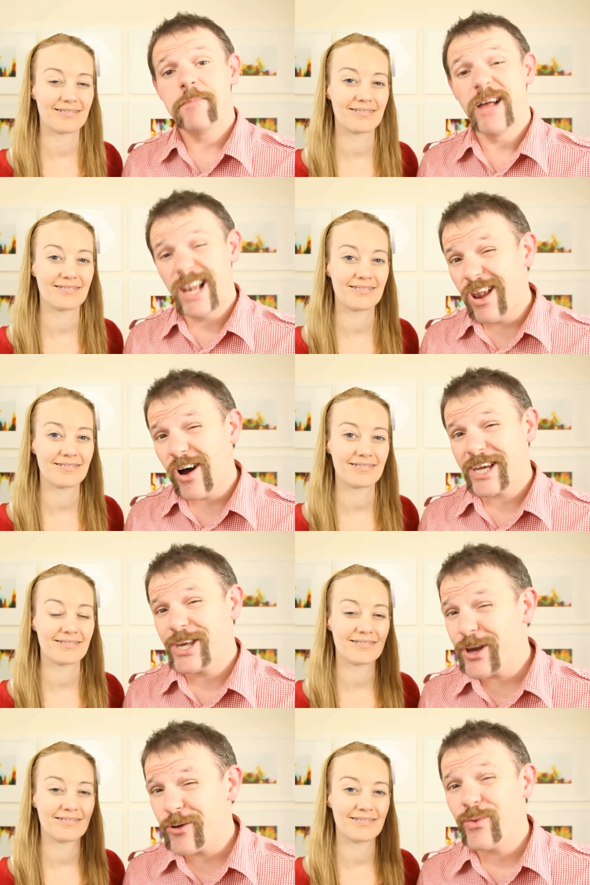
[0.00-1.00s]
Speaker 1: but like
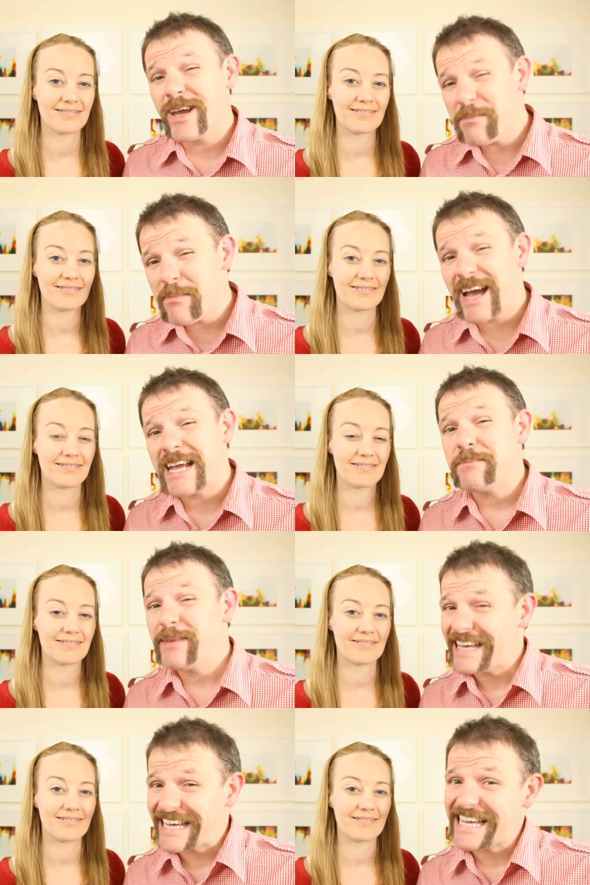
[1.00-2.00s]
you, we may
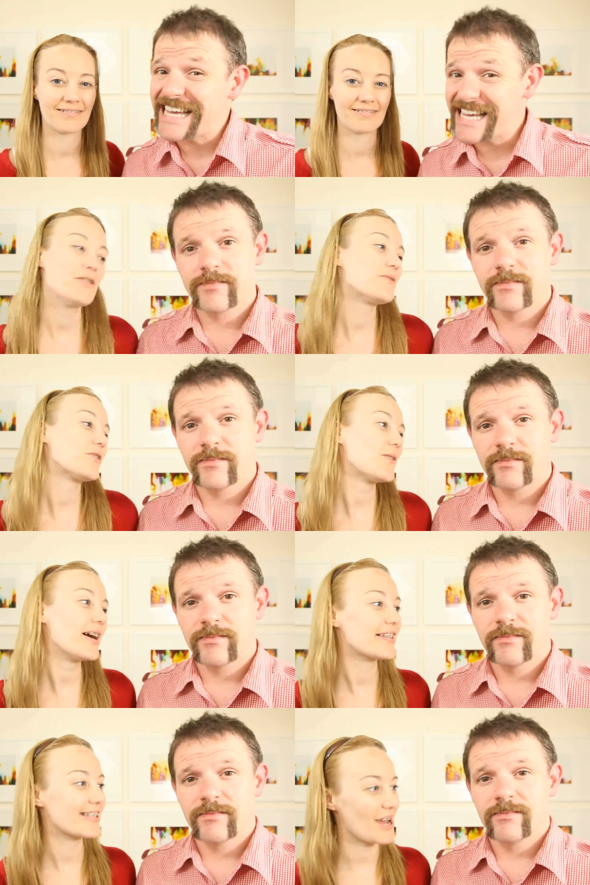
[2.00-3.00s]
be.
Speaker 2: We were
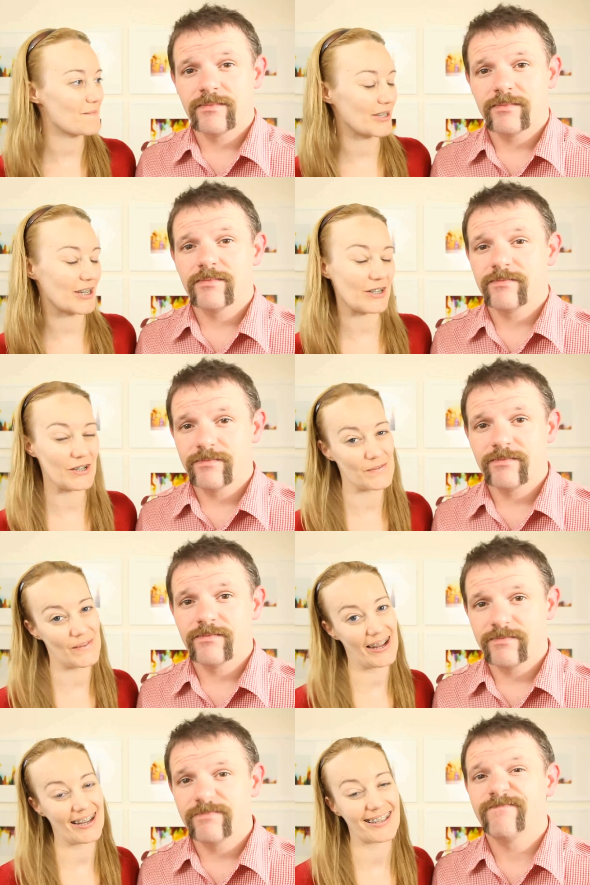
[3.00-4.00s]
quite sceptical at
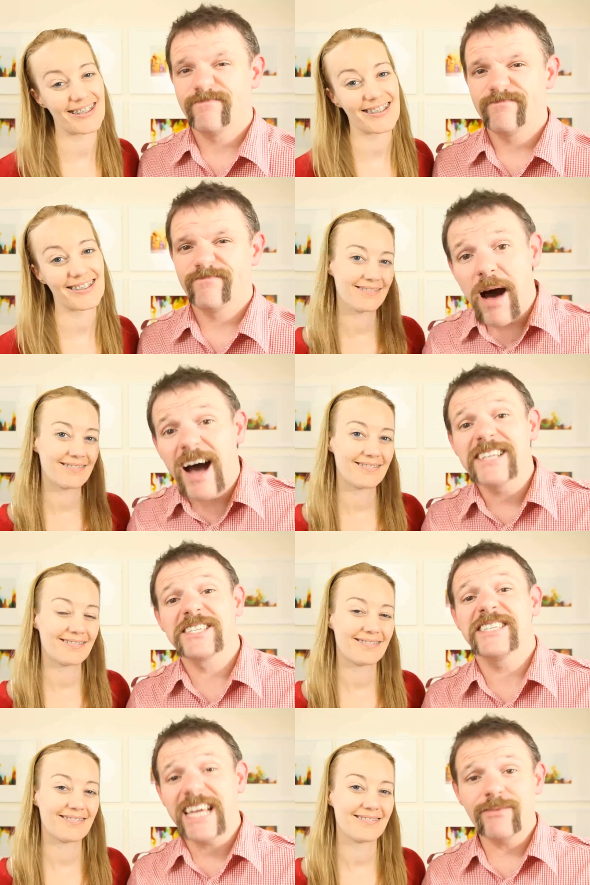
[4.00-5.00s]
first.
Speaker 1: But
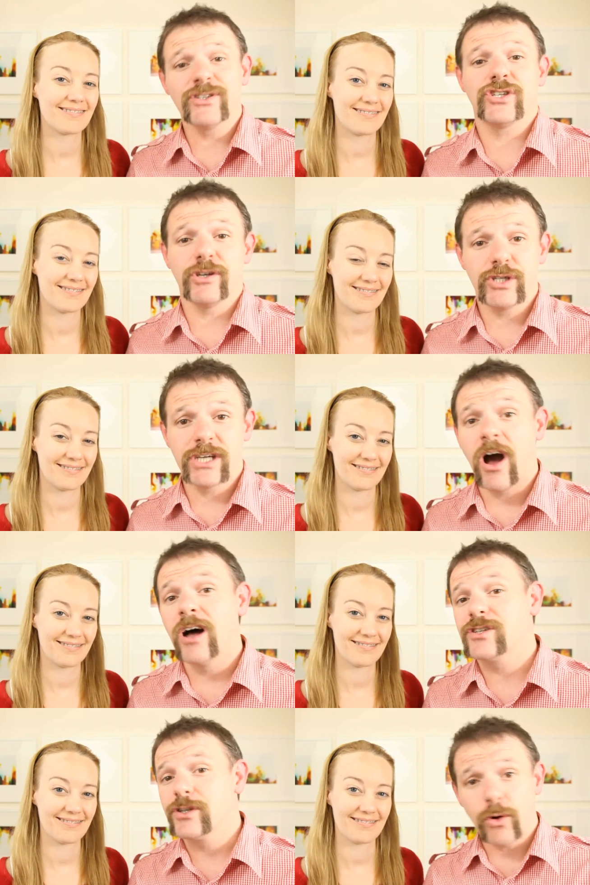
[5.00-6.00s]
Steve and Susha
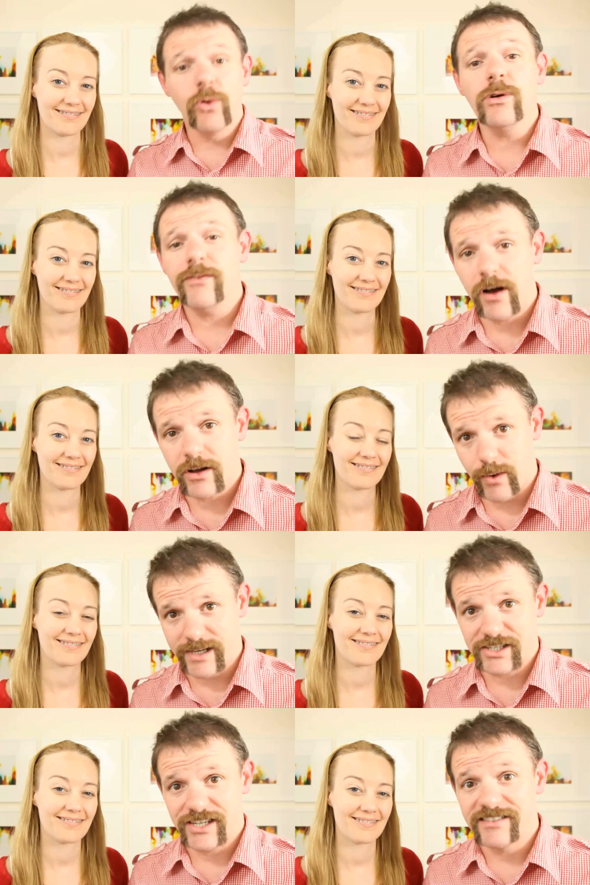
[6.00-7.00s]
answered all of our
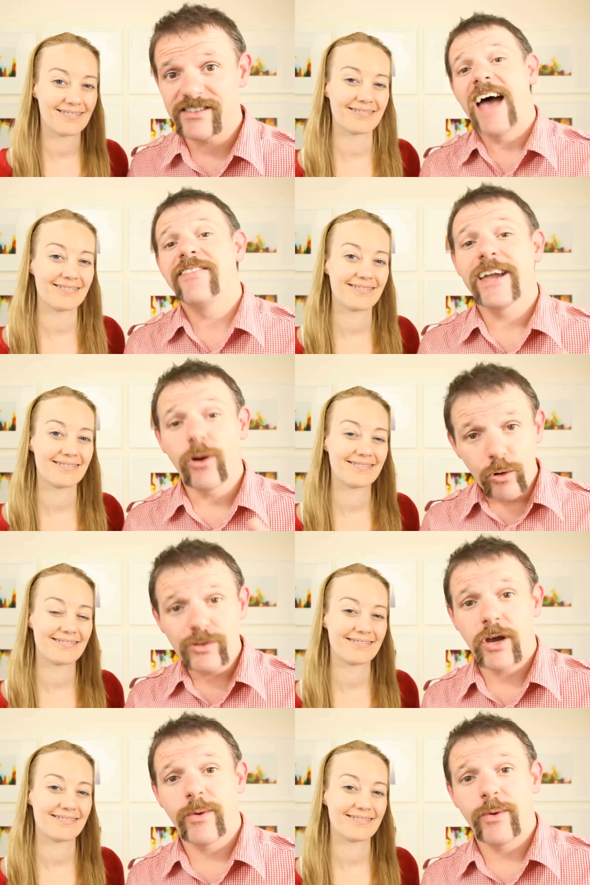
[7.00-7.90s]
questions, and they also